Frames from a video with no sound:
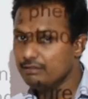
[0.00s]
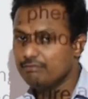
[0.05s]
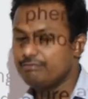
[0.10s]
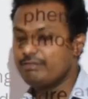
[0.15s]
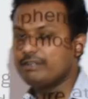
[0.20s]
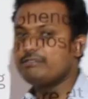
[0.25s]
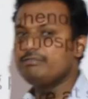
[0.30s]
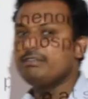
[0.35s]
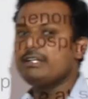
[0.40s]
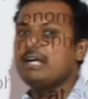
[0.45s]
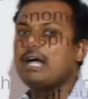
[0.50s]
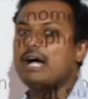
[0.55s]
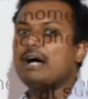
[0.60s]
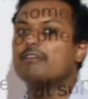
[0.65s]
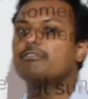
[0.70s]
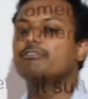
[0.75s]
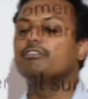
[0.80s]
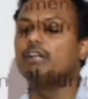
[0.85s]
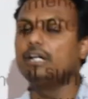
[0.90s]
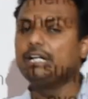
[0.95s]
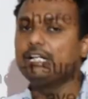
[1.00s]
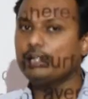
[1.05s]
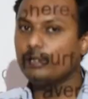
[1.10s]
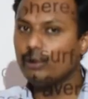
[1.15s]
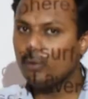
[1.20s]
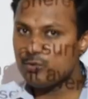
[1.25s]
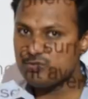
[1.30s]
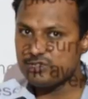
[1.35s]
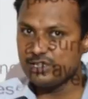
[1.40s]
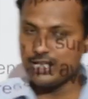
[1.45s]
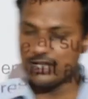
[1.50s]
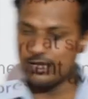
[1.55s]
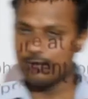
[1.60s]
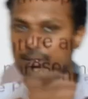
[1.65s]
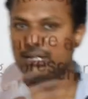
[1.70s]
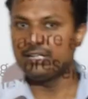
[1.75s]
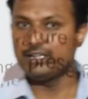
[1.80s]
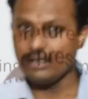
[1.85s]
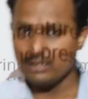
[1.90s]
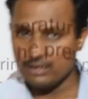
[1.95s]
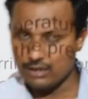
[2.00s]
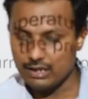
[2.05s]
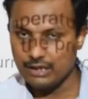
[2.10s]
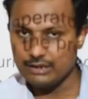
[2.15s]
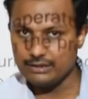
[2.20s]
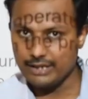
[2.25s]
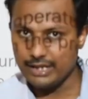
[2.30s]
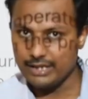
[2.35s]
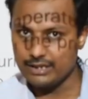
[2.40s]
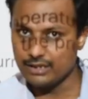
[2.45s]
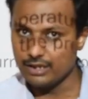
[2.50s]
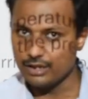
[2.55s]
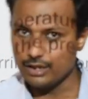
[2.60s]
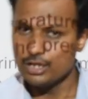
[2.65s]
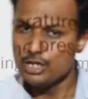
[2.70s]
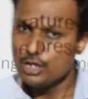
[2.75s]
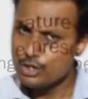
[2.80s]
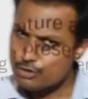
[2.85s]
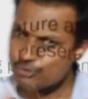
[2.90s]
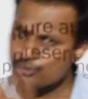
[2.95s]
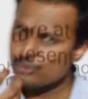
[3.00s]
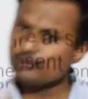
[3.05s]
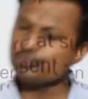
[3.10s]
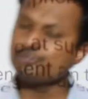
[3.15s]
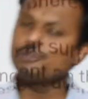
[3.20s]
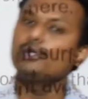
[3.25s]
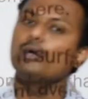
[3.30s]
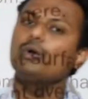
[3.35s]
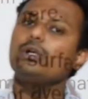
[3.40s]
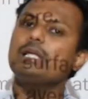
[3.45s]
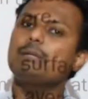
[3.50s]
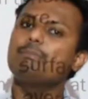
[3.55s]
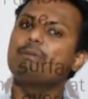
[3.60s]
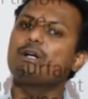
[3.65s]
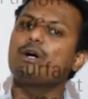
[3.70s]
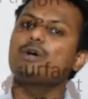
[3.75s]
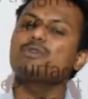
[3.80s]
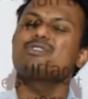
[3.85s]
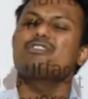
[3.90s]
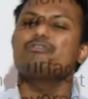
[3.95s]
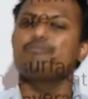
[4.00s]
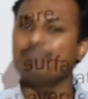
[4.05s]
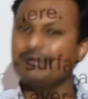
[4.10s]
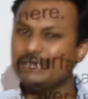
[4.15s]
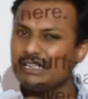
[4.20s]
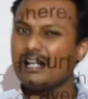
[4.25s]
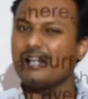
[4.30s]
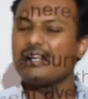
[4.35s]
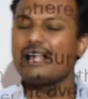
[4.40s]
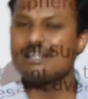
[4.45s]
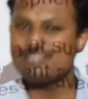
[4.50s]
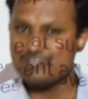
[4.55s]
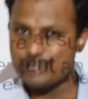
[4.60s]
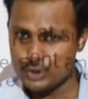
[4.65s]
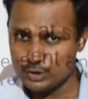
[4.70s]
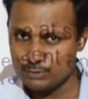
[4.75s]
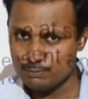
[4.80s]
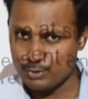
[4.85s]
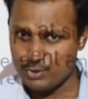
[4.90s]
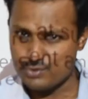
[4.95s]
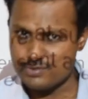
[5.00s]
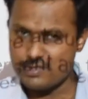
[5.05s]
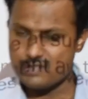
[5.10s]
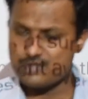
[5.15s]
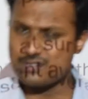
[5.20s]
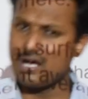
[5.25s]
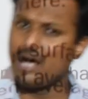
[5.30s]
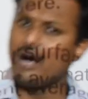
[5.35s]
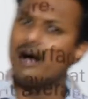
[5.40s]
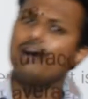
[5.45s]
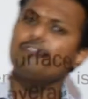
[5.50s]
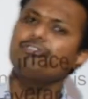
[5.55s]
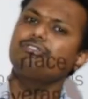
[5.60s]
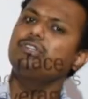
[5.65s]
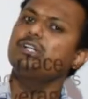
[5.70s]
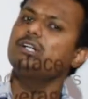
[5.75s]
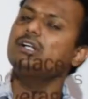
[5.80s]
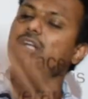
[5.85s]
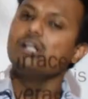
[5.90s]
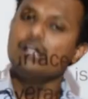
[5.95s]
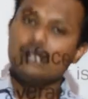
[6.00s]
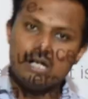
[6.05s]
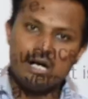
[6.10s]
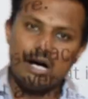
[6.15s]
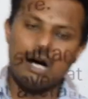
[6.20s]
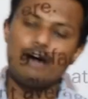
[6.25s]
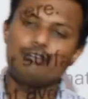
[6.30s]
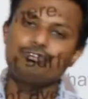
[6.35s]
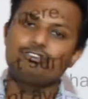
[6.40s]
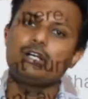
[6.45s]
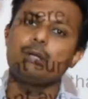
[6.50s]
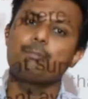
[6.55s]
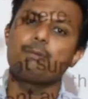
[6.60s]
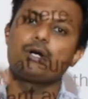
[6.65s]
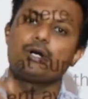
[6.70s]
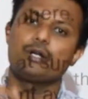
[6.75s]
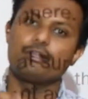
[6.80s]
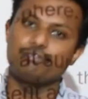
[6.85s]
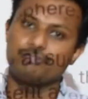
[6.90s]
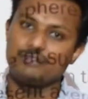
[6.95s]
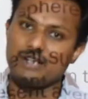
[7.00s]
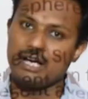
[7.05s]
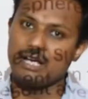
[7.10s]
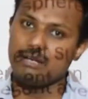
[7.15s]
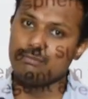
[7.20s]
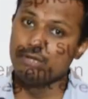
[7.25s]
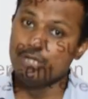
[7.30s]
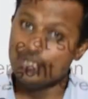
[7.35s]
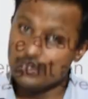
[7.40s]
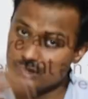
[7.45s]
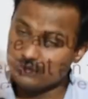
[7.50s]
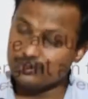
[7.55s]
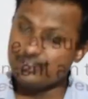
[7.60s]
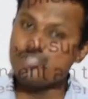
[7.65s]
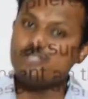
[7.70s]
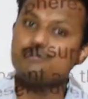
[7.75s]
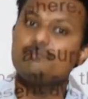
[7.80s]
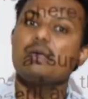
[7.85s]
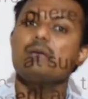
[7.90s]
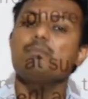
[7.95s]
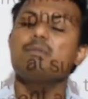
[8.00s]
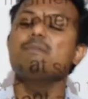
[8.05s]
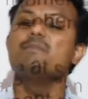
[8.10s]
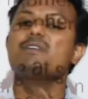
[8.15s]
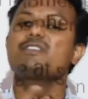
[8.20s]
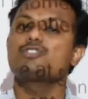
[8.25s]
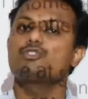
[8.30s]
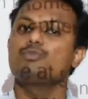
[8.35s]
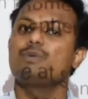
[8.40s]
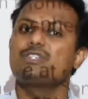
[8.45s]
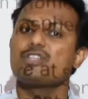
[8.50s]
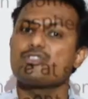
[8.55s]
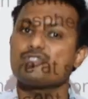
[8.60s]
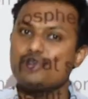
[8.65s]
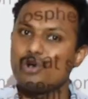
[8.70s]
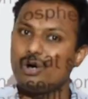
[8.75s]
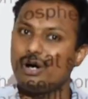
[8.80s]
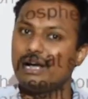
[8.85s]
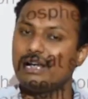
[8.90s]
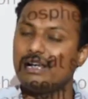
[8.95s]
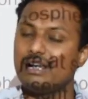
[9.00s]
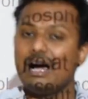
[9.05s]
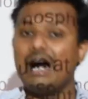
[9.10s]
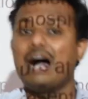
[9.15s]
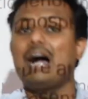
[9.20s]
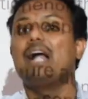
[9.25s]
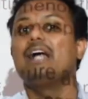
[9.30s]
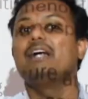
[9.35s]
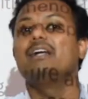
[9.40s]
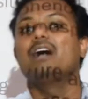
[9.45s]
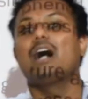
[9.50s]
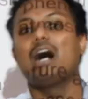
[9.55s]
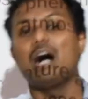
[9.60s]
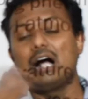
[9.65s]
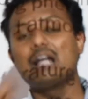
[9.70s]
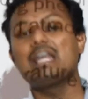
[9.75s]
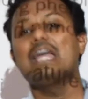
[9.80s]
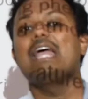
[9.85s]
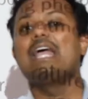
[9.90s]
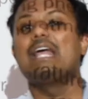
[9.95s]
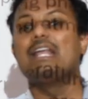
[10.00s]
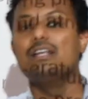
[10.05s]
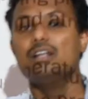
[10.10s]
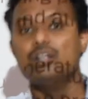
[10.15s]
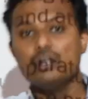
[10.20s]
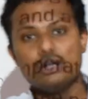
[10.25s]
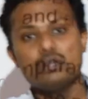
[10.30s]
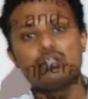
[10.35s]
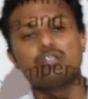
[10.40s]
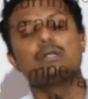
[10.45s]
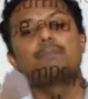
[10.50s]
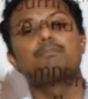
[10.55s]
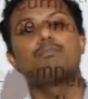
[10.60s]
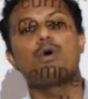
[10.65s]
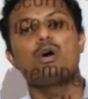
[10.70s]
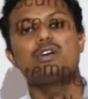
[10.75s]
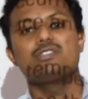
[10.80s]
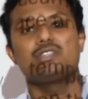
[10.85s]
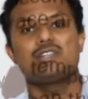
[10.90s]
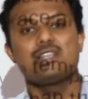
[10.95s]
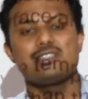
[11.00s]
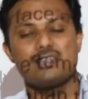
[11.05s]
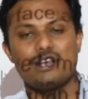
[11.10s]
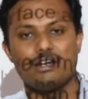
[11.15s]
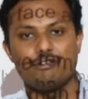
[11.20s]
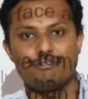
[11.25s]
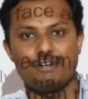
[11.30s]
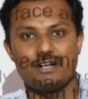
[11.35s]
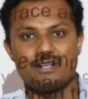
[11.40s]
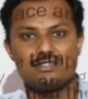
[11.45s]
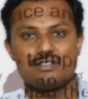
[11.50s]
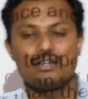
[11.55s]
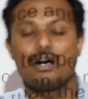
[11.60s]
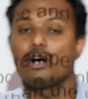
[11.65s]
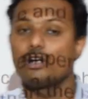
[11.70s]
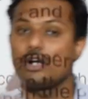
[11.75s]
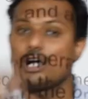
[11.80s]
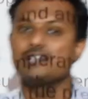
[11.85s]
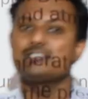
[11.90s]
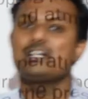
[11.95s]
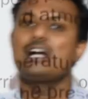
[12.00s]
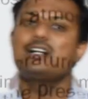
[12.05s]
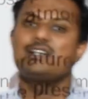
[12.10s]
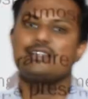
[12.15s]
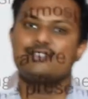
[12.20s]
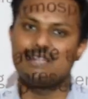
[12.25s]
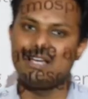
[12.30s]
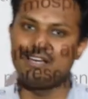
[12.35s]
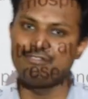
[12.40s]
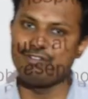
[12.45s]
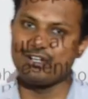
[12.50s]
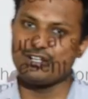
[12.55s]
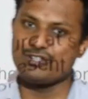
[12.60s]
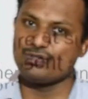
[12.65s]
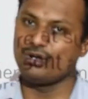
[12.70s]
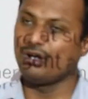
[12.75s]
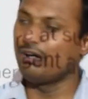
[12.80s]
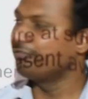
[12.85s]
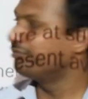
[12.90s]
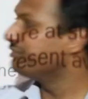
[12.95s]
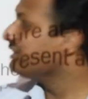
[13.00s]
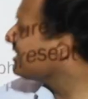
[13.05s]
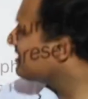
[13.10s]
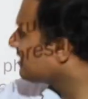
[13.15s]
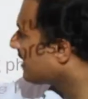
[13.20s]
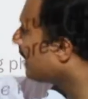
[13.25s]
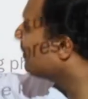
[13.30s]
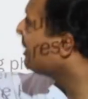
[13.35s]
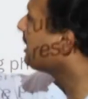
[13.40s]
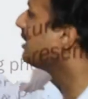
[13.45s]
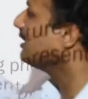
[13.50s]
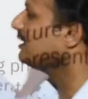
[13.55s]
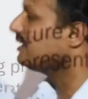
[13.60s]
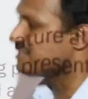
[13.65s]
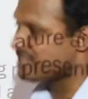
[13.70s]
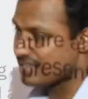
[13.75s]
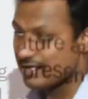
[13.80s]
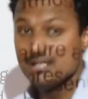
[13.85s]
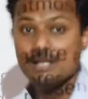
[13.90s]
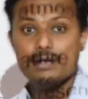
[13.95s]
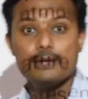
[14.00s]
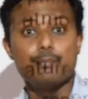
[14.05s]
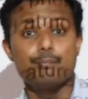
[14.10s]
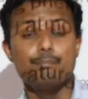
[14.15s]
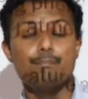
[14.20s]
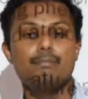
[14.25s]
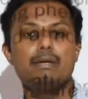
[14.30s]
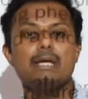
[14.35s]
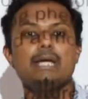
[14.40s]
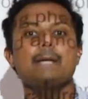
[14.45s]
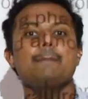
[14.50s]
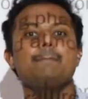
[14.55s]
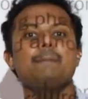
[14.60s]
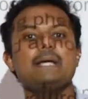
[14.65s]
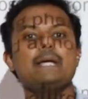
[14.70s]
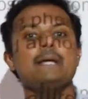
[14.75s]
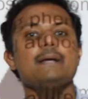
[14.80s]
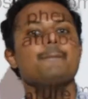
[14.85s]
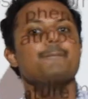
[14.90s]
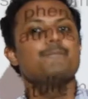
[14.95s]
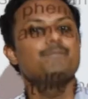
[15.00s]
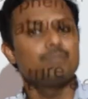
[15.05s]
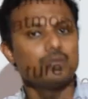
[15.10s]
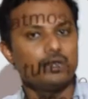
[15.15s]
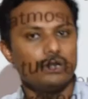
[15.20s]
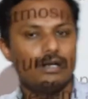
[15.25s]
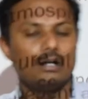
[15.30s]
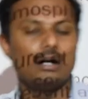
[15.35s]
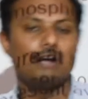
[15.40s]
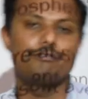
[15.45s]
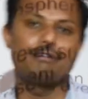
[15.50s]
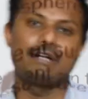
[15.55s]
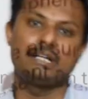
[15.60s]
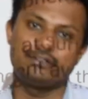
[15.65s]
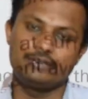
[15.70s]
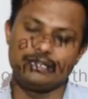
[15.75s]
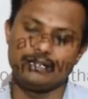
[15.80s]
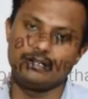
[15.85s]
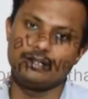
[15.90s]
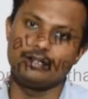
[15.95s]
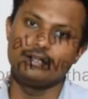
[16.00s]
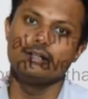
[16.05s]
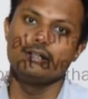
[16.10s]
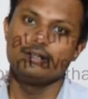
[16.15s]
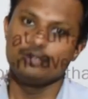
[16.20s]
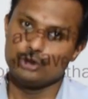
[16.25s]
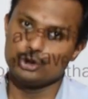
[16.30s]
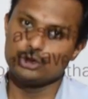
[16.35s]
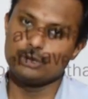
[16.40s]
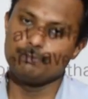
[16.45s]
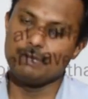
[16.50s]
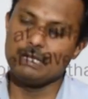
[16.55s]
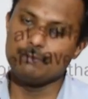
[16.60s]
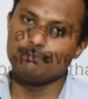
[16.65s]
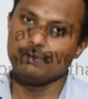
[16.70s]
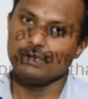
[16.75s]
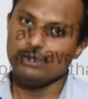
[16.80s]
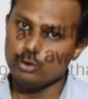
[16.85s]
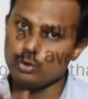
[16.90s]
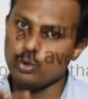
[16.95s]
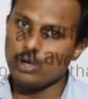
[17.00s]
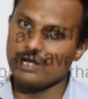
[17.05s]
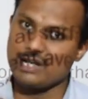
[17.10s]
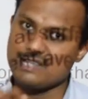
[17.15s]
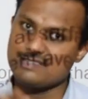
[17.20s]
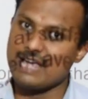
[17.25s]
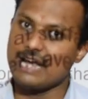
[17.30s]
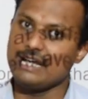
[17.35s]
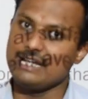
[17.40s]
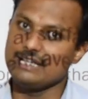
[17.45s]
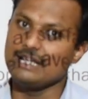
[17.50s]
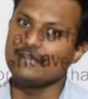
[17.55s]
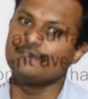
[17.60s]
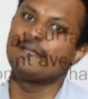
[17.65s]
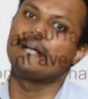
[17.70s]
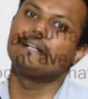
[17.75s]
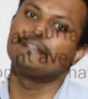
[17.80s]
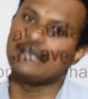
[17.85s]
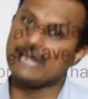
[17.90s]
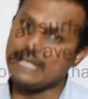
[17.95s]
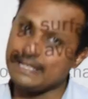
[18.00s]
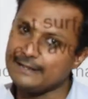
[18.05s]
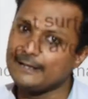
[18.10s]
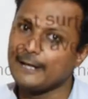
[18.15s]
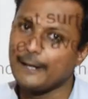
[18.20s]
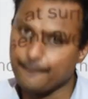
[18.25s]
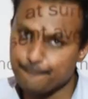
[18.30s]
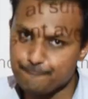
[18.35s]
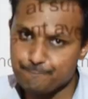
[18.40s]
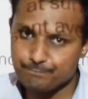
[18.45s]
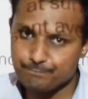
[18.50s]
when we have enclosed it in a metal container, so slowly, because of mineralization process, after a period of time, this may be mixed with the soil, and again the poisonous effects or hazardous effects of these chemicals may be affecting to the people who are residing in that area,